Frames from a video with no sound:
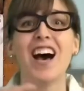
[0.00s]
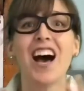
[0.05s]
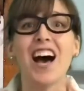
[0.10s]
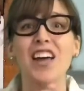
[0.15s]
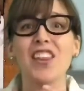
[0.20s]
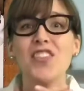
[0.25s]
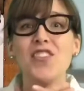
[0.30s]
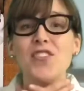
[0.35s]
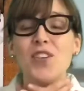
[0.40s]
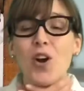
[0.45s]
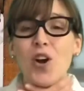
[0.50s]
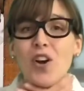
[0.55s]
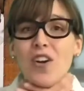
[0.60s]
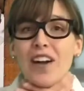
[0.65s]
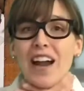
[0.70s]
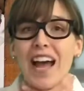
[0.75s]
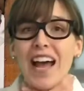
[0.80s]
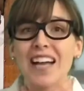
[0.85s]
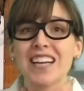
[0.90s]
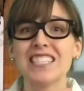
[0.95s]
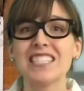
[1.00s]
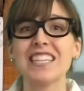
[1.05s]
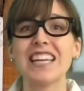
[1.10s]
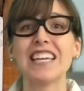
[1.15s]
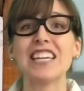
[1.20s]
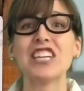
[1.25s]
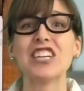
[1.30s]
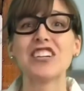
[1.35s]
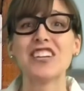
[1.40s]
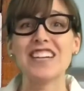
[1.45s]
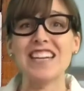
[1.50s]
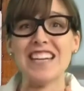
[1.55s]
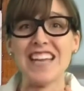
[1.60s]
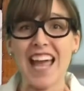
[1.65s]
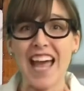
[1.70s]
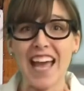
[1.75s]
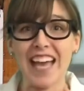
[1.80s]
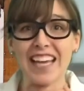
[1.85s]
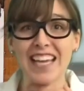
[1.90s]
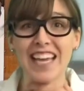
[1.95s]
a thorax like your
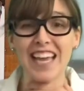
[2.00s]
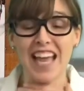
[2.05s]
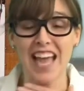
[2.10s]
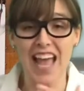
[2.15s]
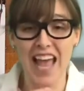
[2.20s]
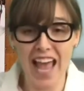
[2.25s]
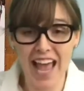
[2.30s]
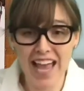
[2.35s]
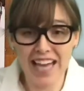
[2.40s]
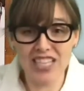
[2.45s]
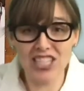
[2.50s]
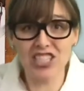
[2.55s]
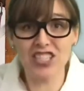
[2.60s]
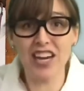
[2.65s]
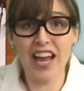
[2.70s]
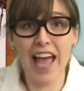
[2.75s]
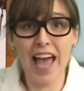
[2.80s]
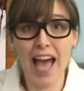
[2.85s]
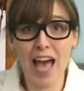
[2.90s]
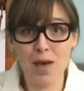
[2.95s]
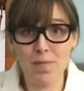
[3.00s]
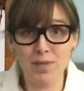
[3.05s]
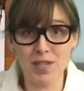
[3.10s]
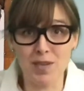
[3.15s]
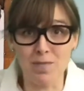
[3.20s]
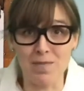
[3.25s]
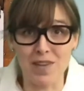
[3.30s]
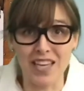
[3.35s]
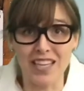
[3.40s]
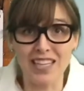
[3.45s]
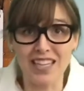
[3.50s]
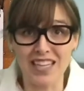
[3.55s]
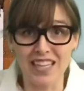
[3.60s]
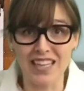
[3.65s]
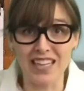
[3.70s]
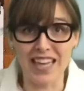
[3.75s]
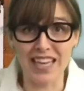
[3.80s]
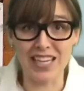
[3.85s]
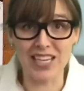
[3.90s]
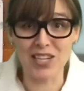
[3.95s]
neck, and your abdomen
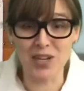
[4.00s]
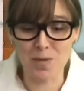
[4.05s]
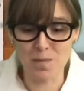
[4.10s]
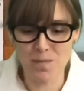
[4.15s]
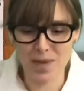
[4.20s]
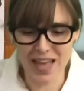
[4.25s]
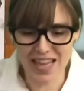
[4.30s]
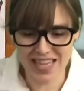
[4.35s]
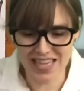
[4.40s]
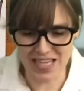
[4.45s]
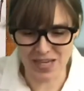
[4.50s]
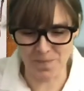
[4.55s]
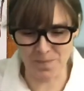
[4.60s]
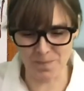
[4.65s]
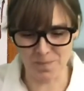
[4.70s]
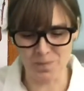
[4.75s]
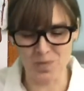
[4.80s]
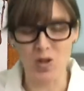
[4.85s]
like your belly.